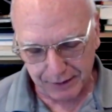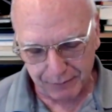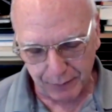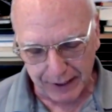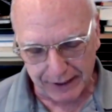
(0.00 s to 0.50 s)

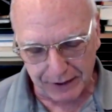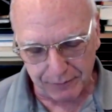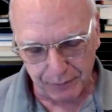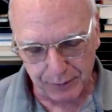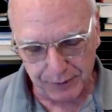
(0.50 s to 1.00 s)
variety
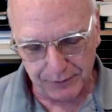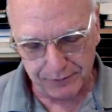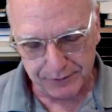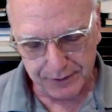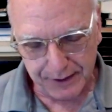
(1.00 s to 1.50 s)
of
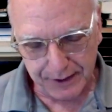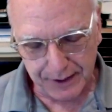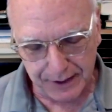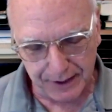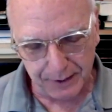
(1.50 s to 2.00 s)
roles.
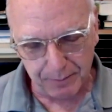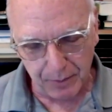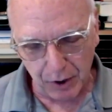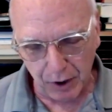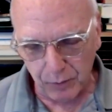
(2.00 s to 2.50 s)

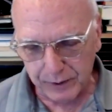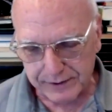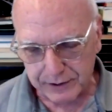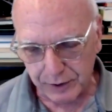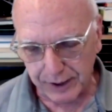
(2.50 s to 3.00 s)

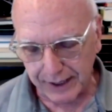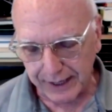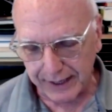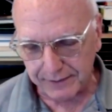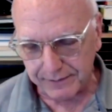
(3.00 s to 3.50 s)
Always looking
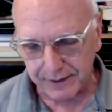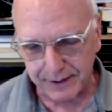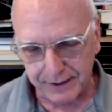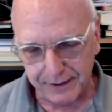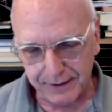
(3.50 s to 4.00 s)
at
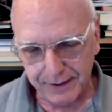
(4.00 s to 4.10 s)
the